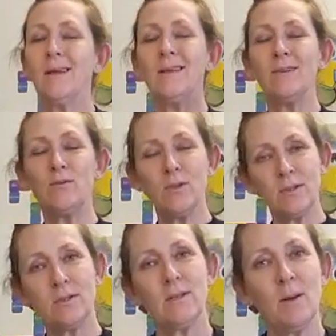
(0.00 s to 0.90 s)
As
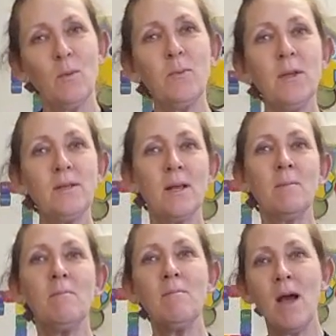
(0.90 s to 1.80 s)
I'm
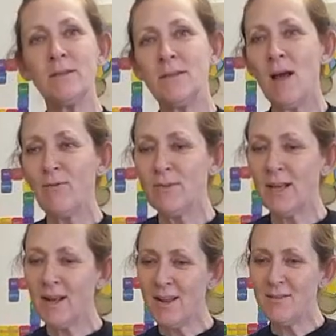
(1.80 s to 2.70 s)
repeating myself,
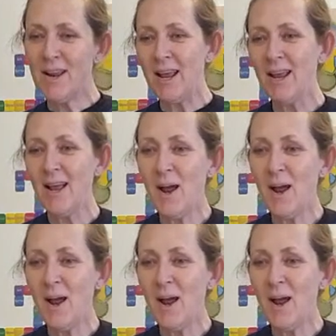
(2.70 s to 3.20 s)
that kind of day.